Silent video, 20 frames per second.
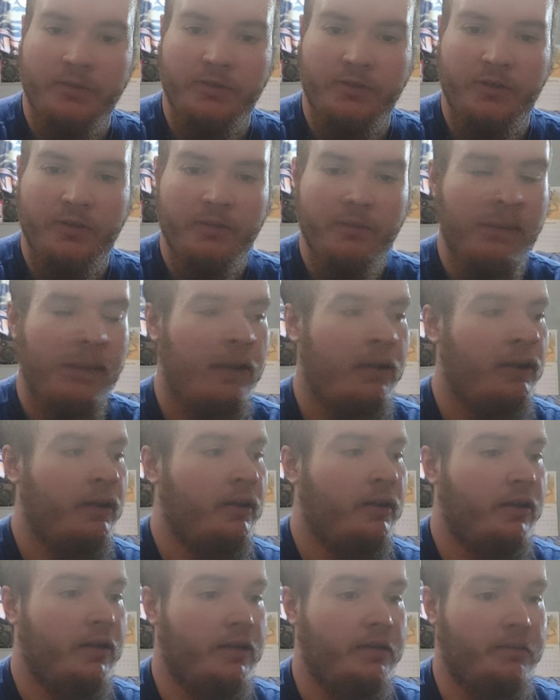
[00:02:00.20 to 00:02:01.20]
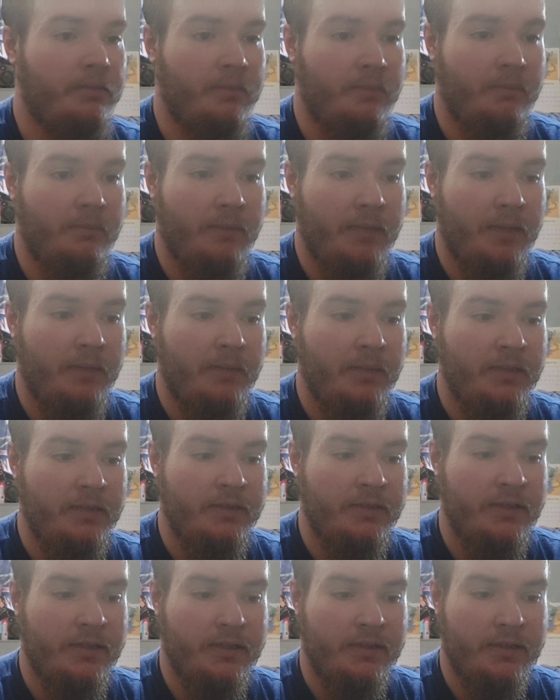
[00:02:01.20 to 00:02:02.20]
my shirt. That, that
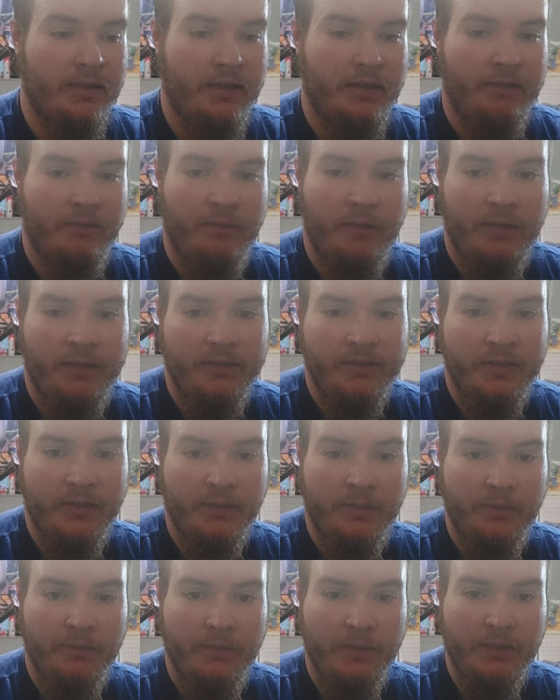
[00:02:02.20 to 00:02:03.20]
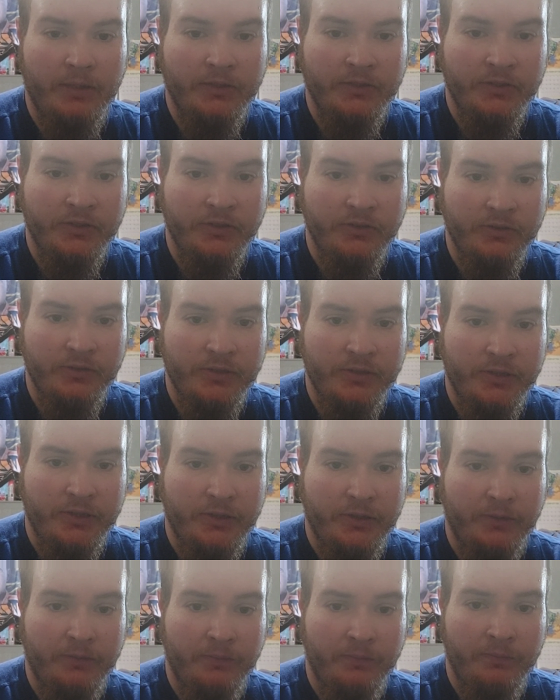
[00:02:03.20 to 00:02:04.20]
means that uh, fall is coming very soon.
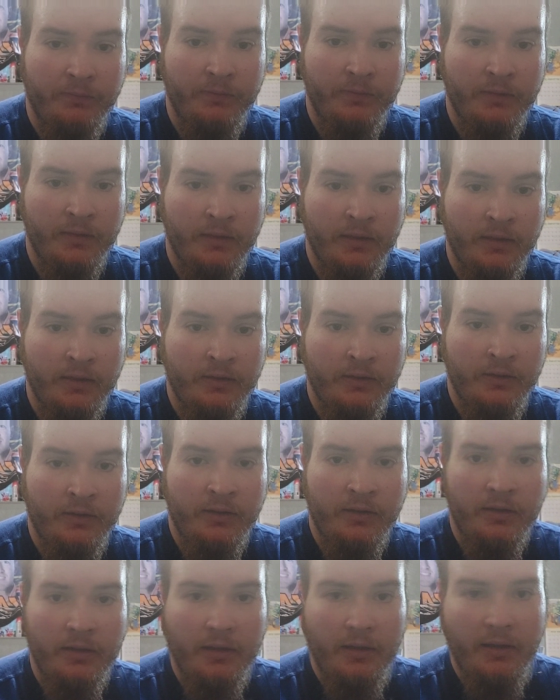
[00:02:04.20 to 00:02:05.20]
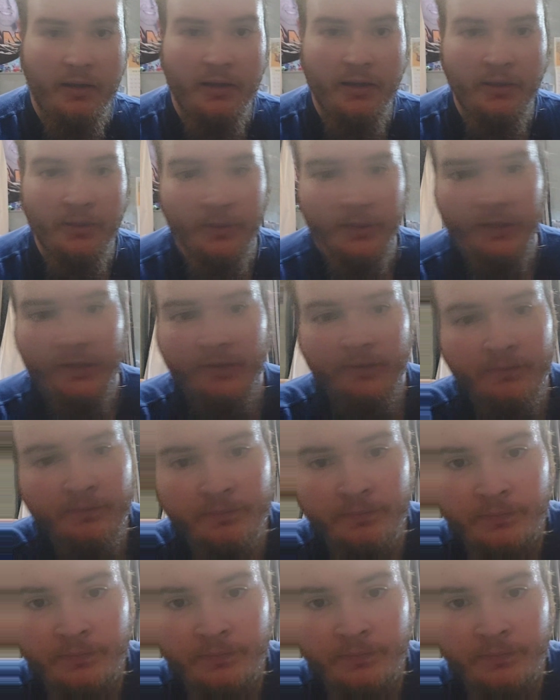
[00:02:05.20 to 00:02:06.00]
So, anyway,